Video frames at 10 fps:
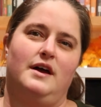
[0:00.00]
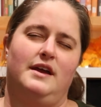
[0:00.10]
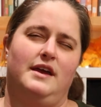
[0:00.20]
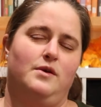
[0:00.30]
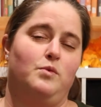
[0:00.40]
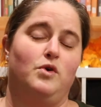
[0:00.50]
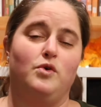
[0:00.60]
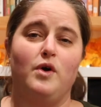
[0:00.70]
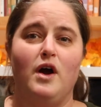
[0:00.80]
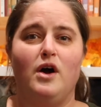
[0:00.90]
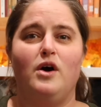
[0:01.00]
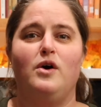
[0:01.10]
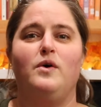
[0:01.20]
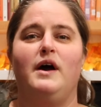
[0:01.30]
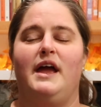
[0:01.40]
it will
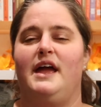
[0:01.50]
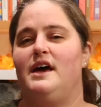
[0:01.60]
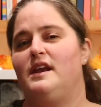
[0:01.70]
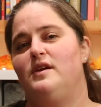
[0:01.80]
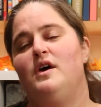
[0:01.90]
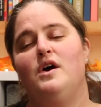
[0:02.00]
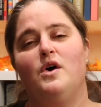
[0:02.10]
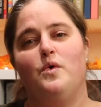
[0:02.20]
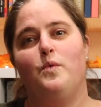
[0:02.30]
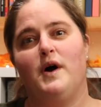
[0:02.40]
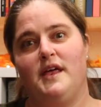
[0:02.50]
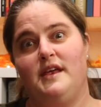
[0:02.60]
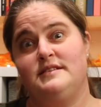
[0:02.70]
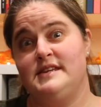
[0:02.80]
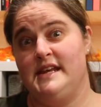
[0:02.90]
grow and what
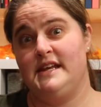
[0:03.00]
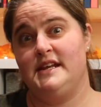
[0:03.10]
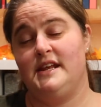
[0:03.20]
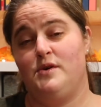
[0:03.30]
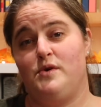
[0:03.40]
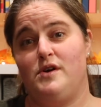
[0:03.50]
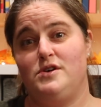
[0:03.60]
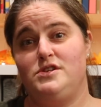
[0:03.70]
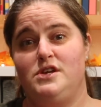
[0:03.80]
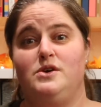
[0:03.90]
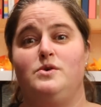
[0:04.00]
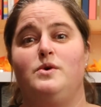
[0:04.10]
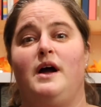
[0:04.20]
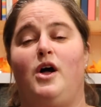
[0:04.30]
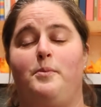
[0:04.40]
is needed in order to
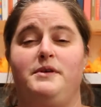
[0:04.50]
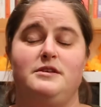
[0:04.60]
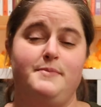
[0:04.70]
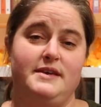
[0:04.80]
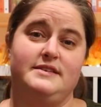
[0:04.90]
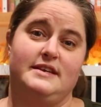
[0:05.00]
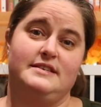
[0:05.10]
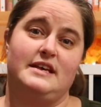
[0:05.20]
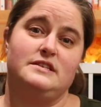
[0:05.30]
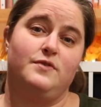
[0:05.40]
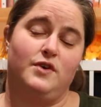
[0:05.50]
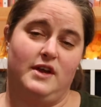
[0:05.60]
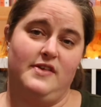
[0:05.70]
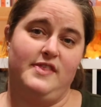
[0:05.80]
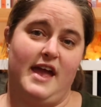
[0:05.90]
help it to be successful
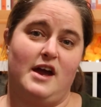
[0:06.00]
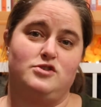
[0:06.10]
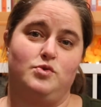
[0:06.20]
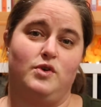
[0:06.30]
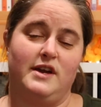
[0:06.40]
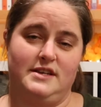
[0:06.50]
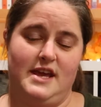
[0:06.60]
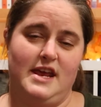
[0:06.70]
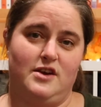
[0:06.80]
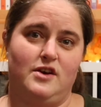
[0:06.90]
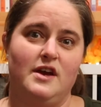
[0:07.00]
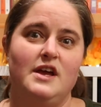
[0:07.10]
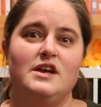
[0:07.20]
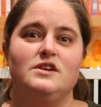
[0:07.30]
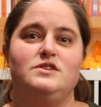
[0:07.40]
in the actual container.
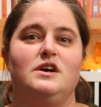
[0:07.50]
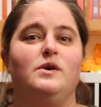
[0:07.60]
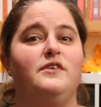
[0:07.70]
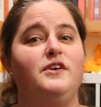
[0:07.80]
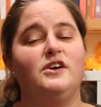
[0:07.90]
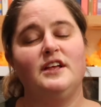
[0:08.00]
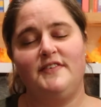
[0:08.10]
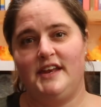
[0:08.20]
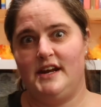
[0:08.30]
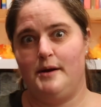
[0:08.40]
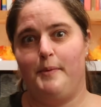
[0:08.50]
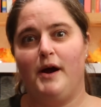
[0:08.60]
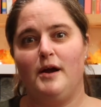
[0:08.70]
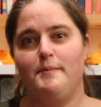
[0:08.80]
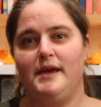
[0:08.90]
So if you're living in an
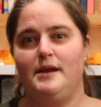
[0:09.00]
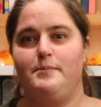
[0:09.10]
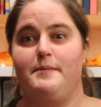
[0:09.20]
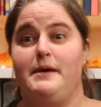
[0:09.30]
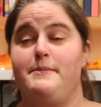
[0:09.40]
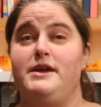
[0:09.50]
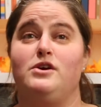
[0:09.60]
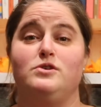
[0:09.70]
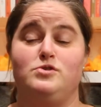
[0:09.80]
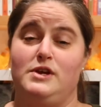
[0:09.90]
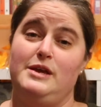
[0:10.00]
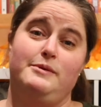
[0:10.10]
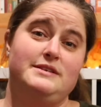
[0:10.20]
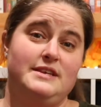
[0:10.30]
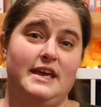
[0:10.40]
apartment, but maybe your dream
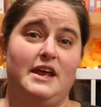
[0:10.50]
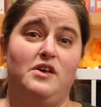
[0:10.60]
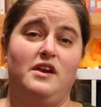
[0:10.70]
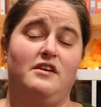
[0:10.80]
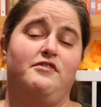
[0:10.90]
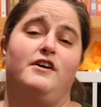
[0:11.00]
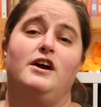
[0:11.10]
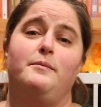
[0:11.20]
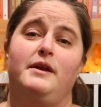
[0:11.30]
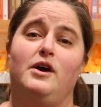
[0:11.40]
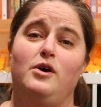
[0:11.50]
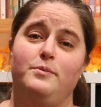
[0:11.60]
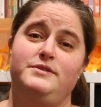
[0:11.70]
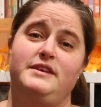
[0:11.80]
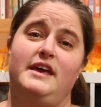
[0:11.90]
is to get out on a farm and a
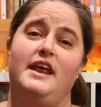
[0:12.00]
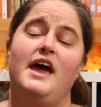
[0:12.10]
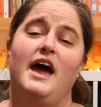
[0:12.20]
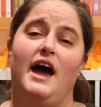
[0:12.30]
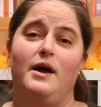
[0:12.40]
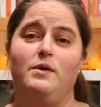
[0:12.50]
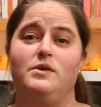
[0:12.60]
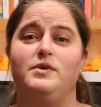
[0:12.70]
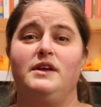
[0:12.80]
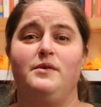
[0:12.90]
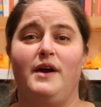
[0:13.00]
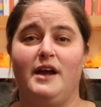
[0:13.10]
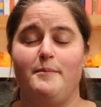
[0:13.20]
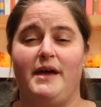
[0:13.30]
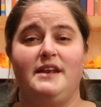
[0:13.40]
homestead, I would really
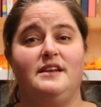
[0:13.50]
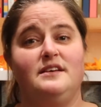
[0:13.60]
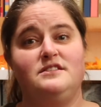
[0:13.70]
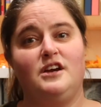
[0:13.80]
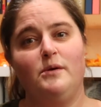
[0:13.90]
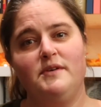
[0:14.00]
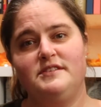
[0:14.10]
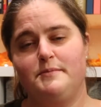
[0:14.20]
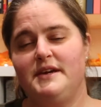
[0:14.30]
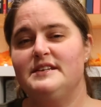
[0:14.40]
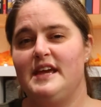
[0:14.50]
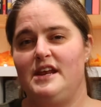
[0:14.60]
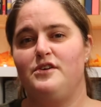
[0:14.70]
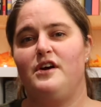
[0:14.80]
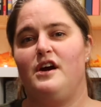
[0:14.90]
recommend start with some
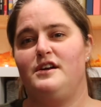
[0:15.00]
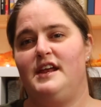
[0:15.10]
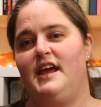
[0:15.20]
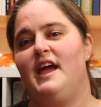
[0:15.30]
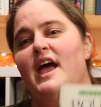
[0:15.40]
container gardening